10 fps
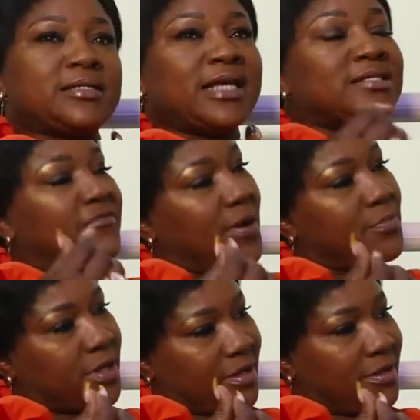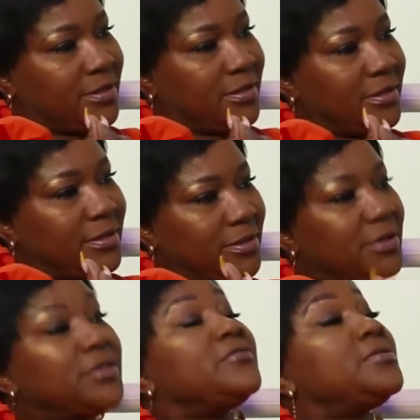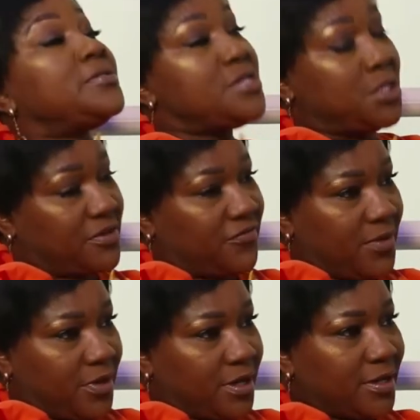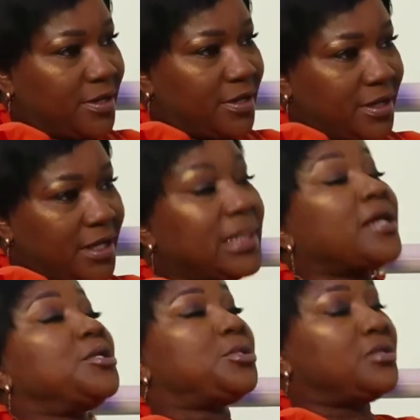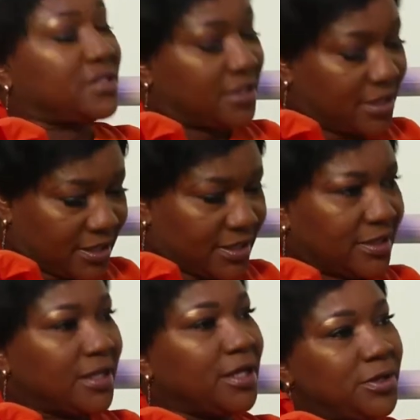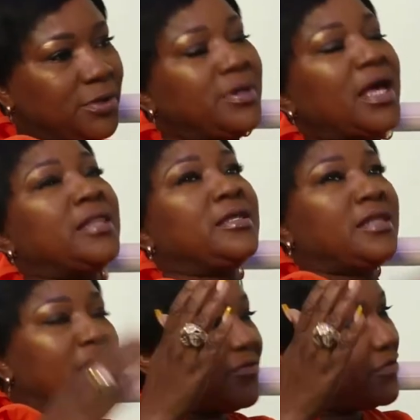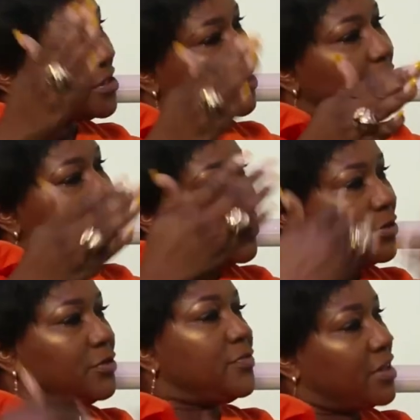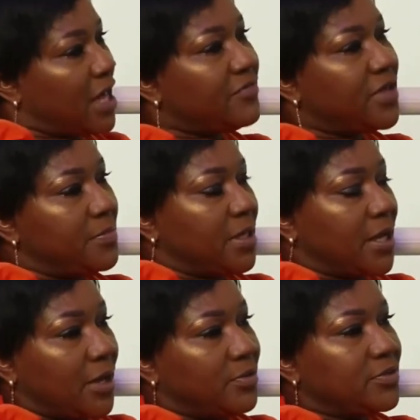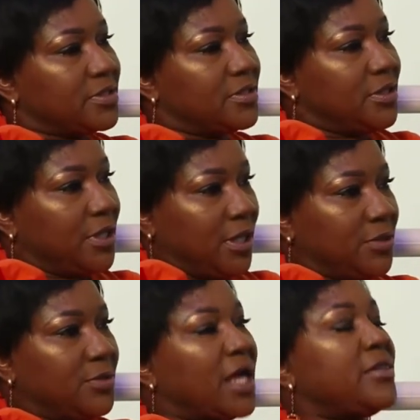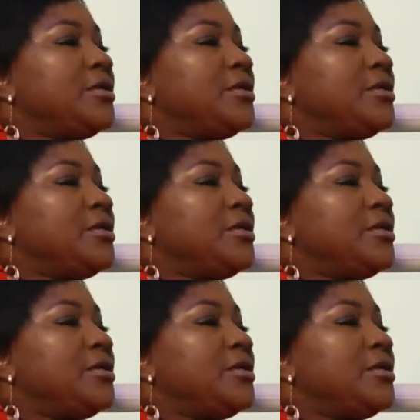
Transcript: that's the fabric t-shirt fabric, the t-shirt fabric like a jersey, mm you know, and then they have it all the way. They have them in gowns, yes. you know, and